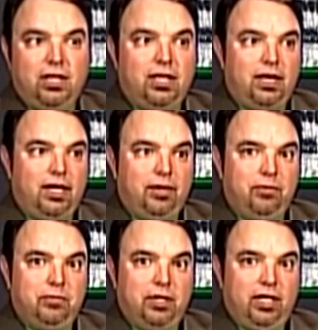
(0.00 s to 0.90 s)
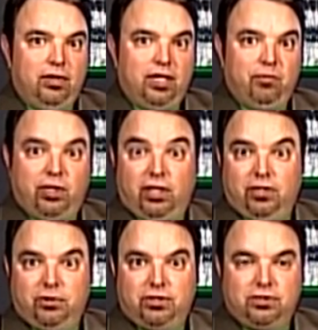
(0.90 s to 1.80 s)
and win
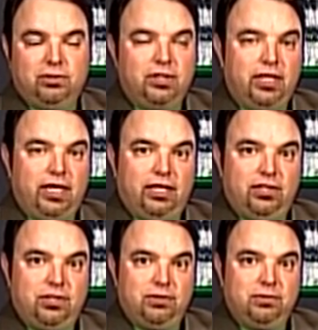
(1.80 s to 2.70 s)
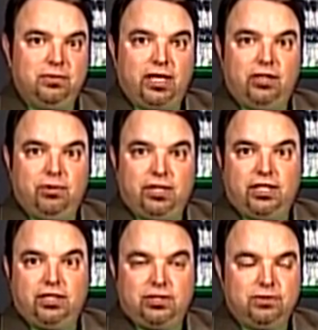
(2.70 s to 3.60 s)
another one too in 91 and
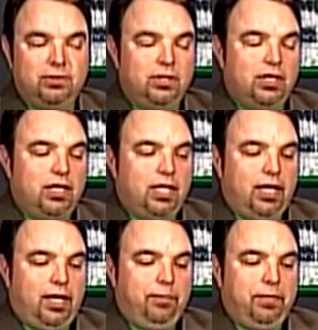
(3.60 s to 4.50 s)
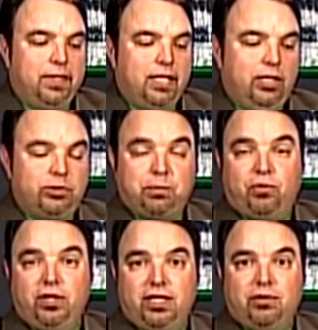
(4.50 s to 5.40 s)
92. There was a
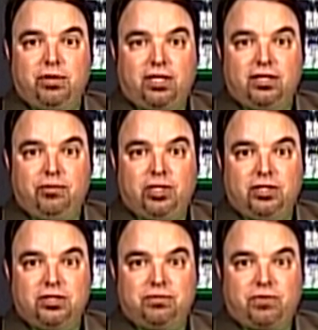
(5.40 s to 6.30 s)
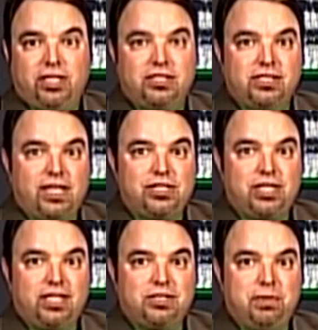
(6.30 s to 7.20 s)
point there when Francis had a
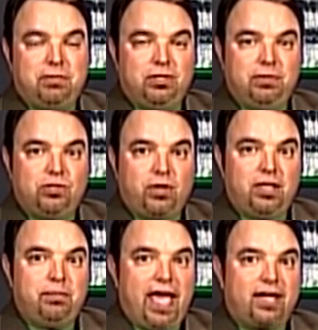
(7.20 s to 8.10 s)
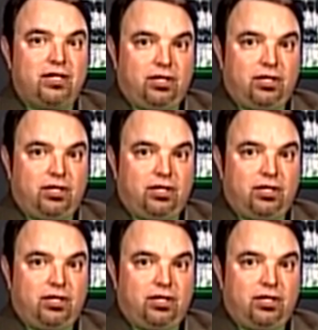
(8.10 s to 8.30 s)
chance maybe to be traded back to